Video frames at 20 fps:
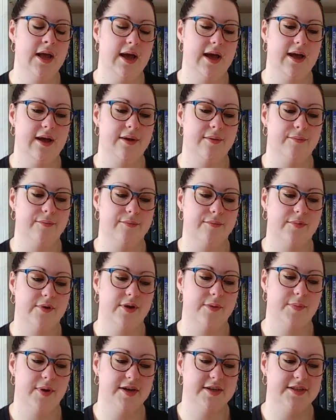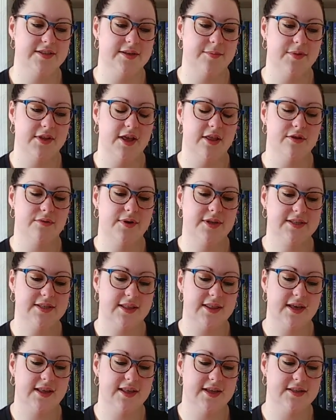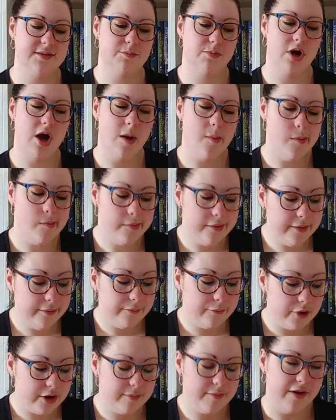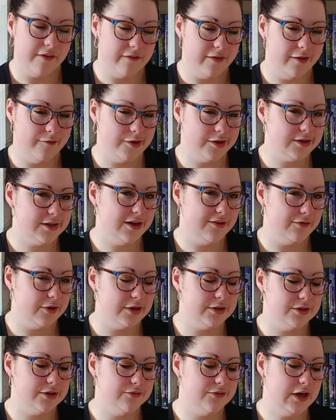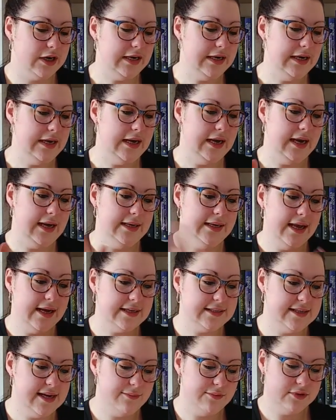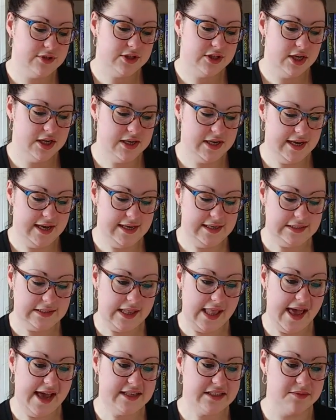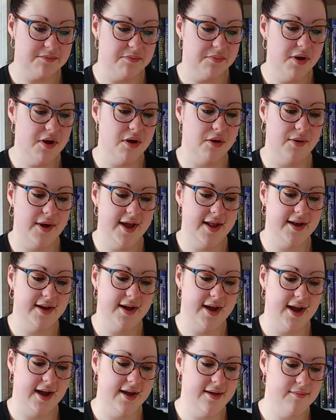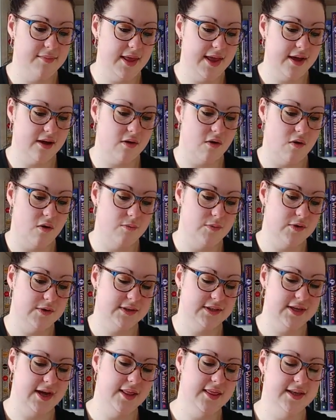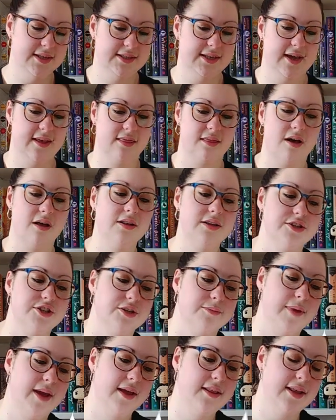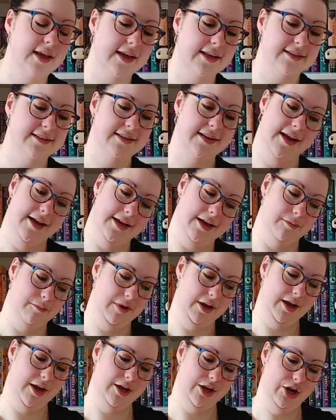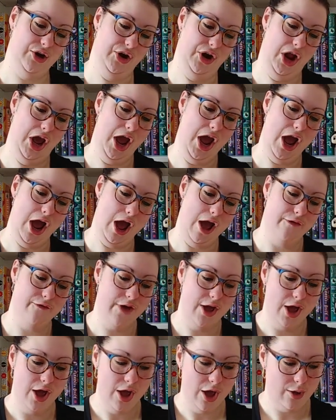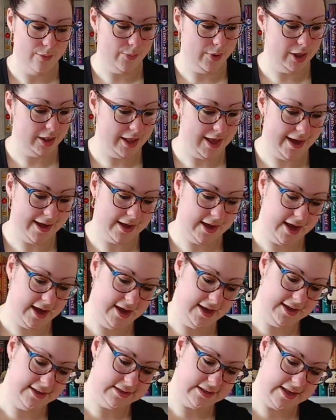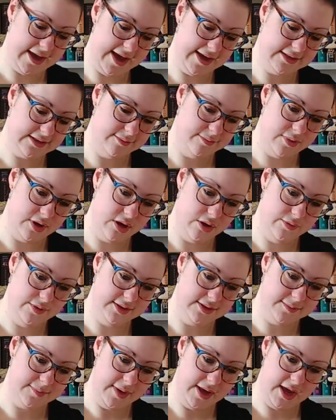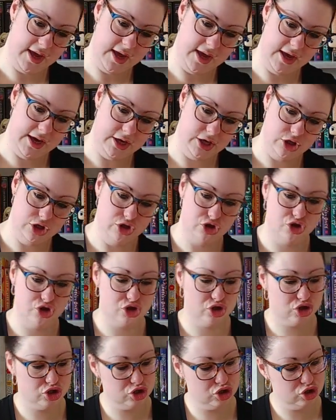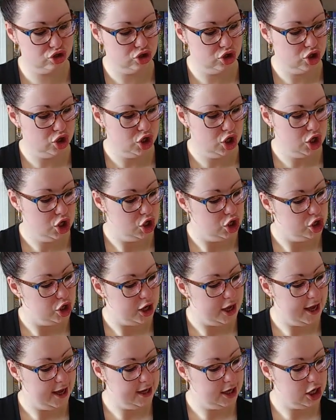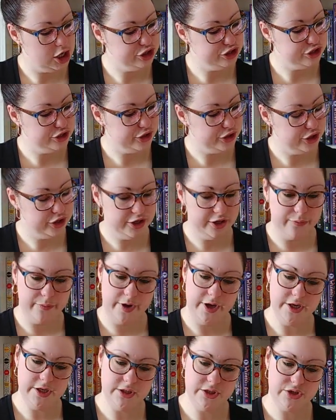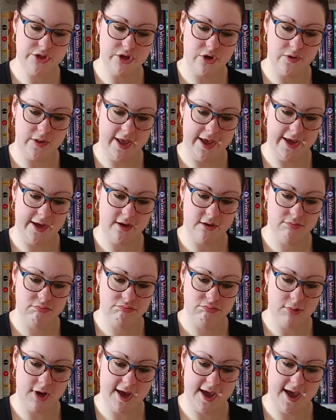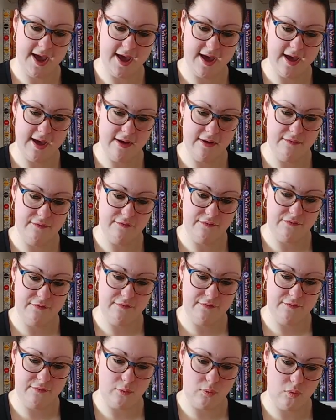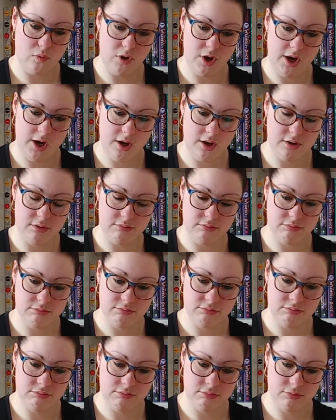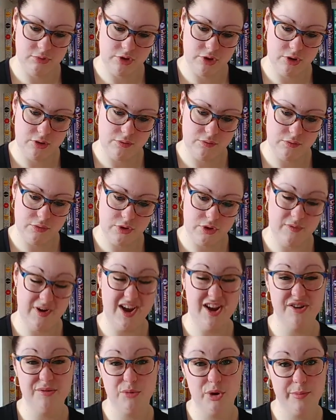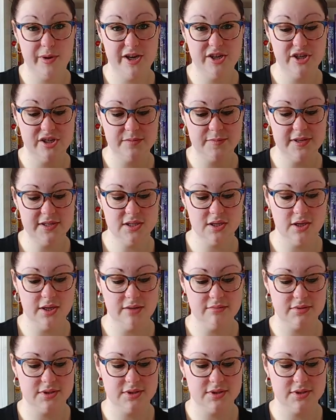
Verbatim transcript: Um, compared to some of the other ones, I think that's probably one of my favorites that I've read so far. And next day we'll start his last bow, and I am like almost done this anthology, man. Like it's taken me a year and a half, but like his last bow is page 831. So like I have four, no, 300 more pages basically.